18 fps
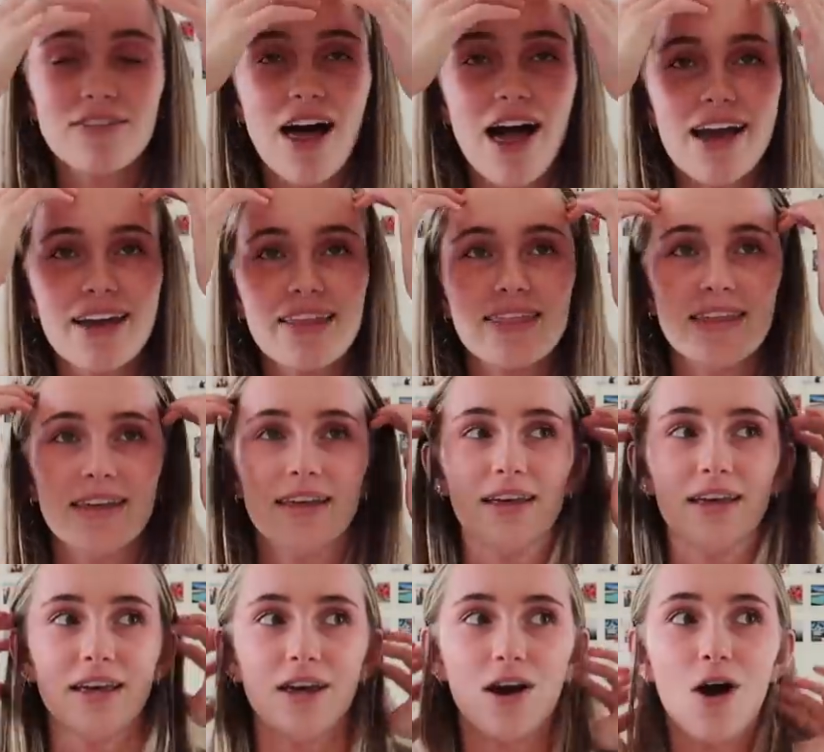of like
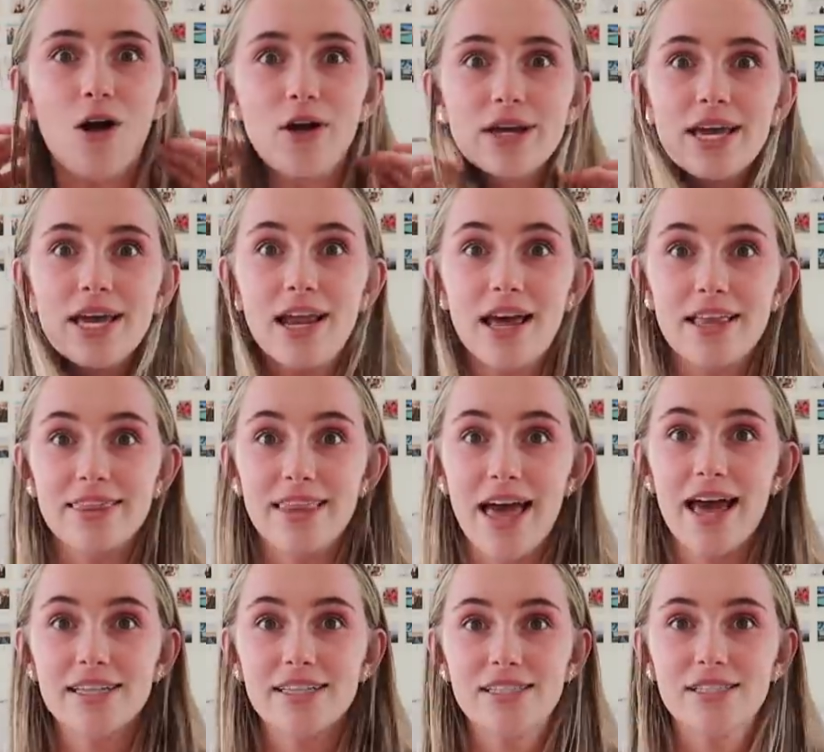thinking oh yeah like like
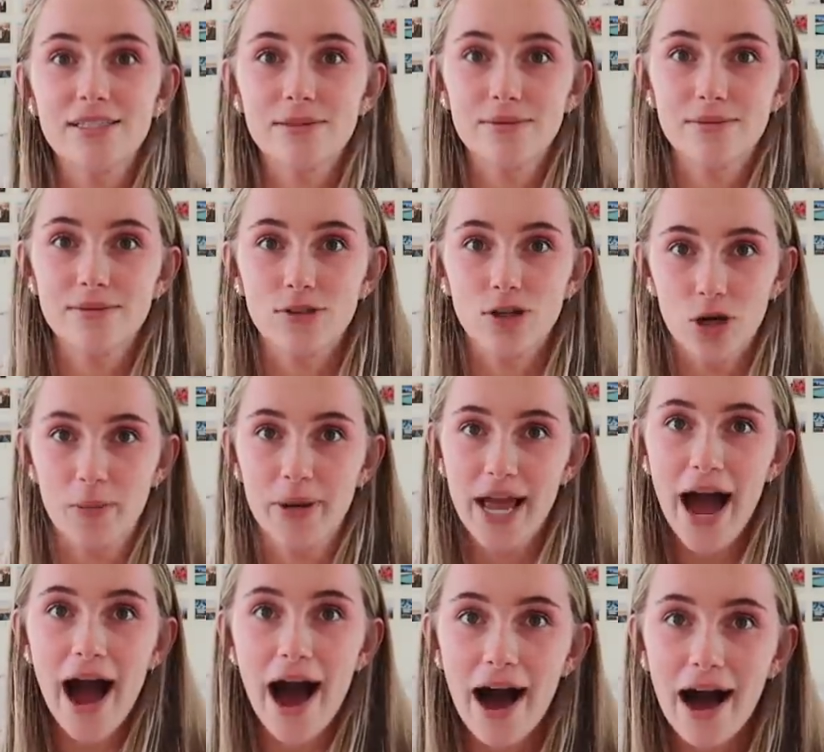that's gonna
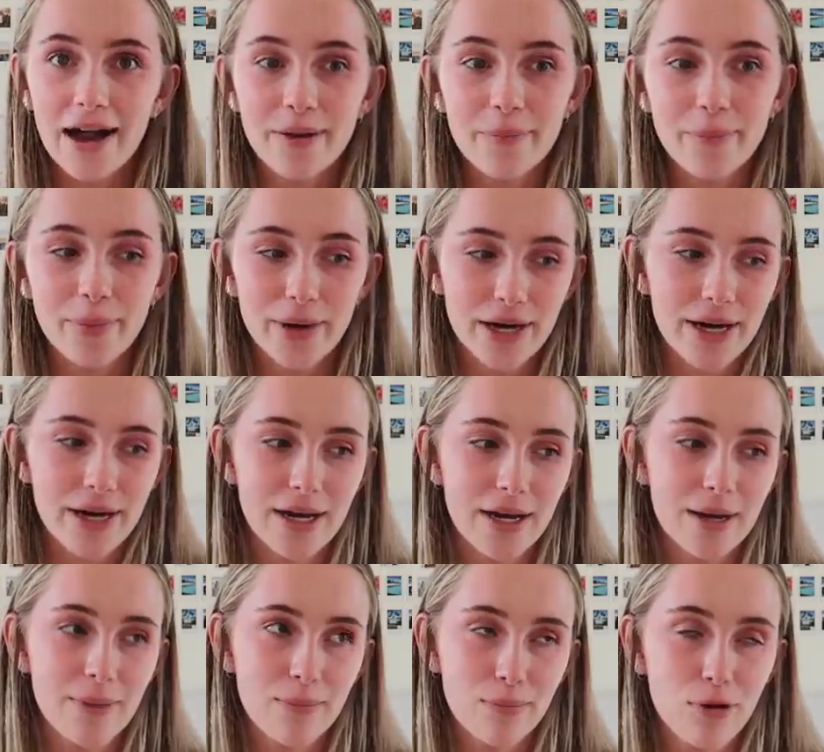be hard
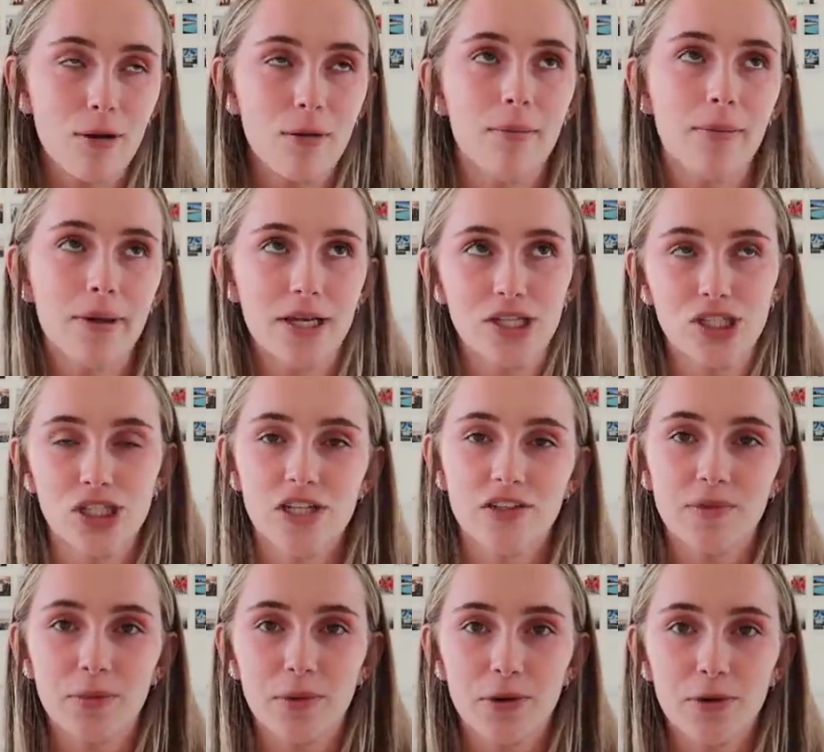but probably
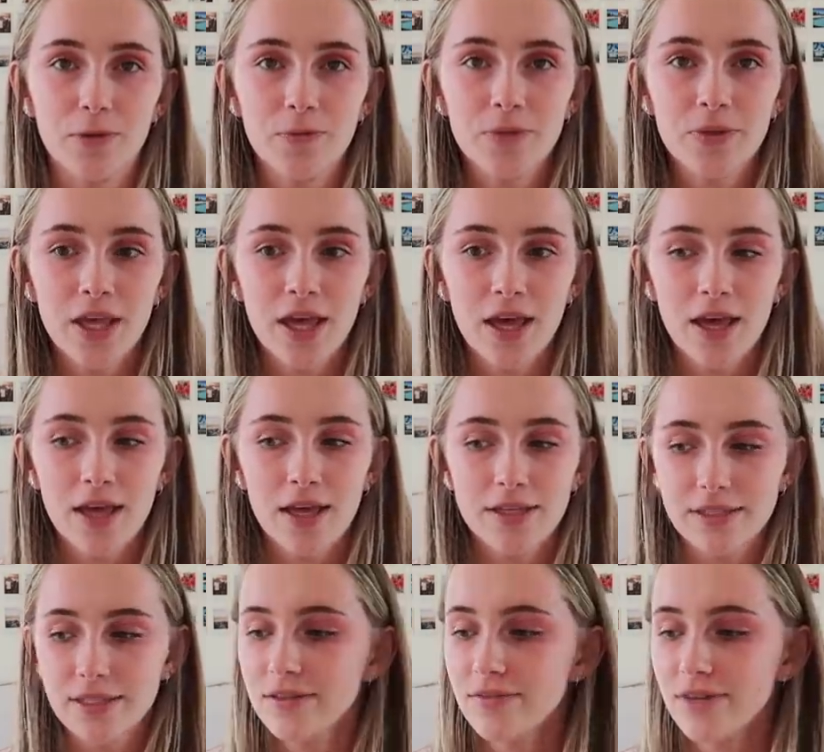achievable.
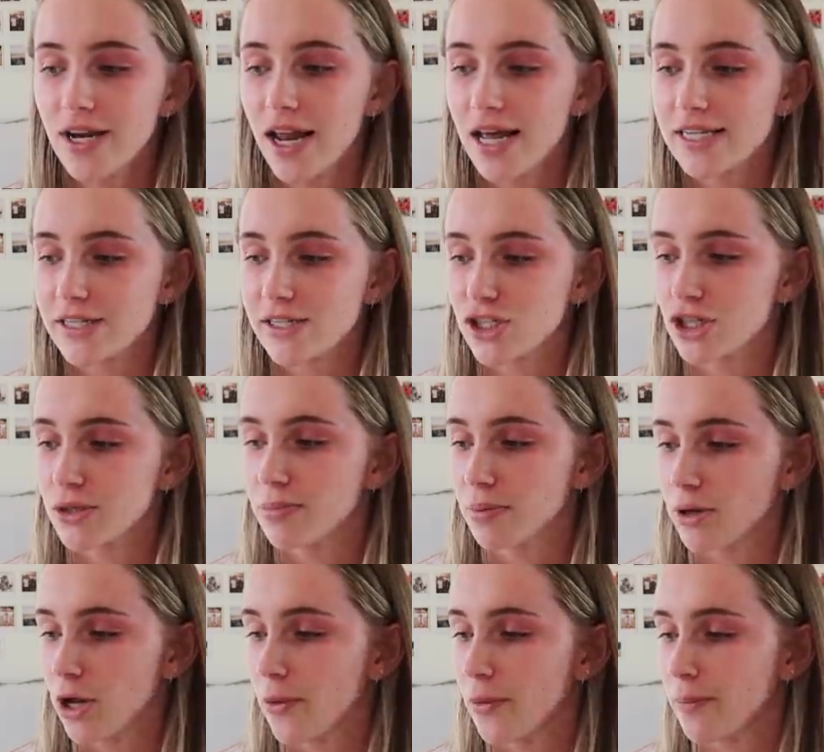Didn't realize I was gonna
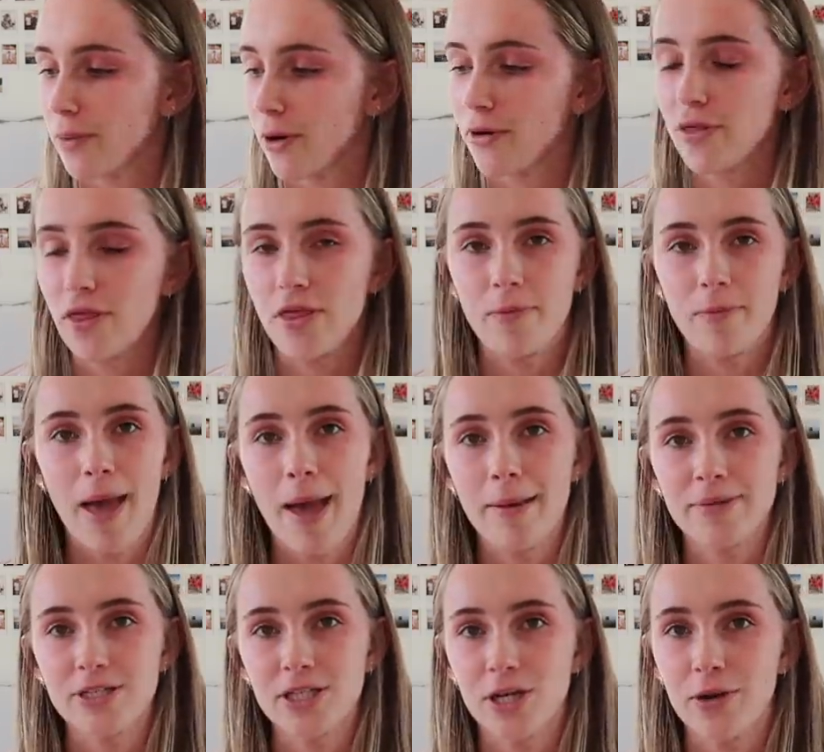blow both of them
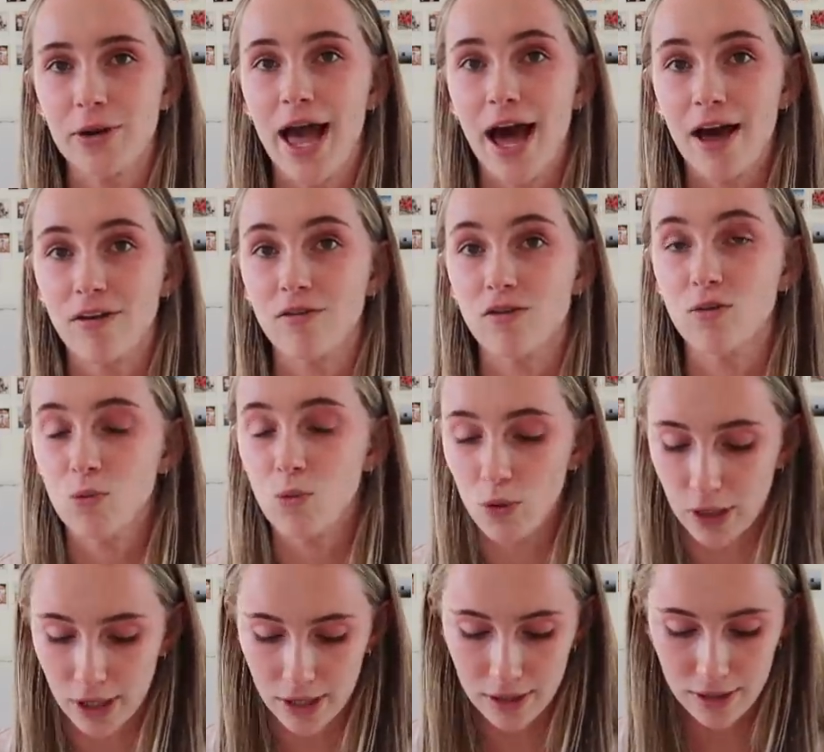absolutely out of the
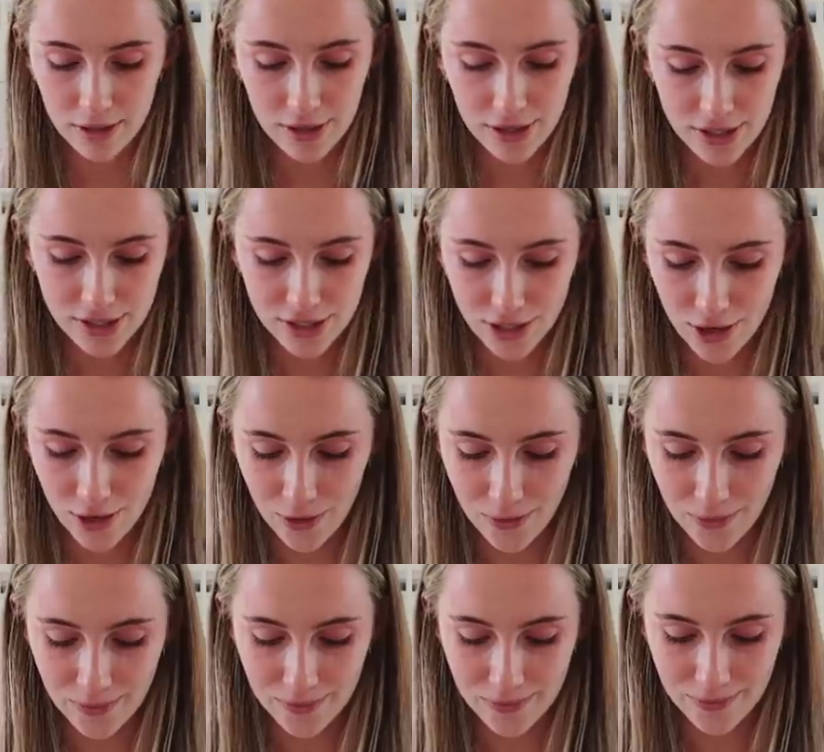water.
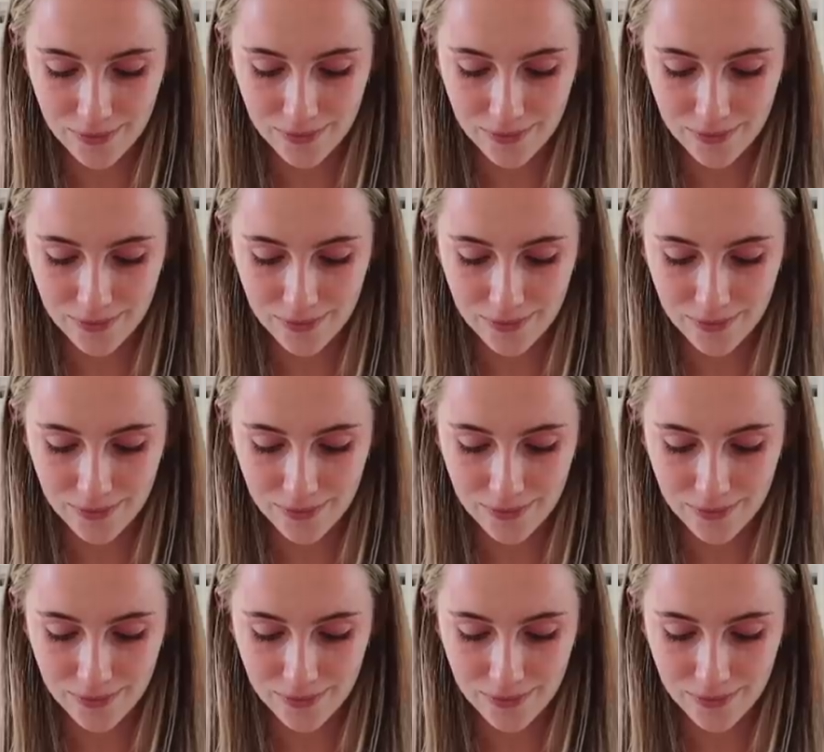So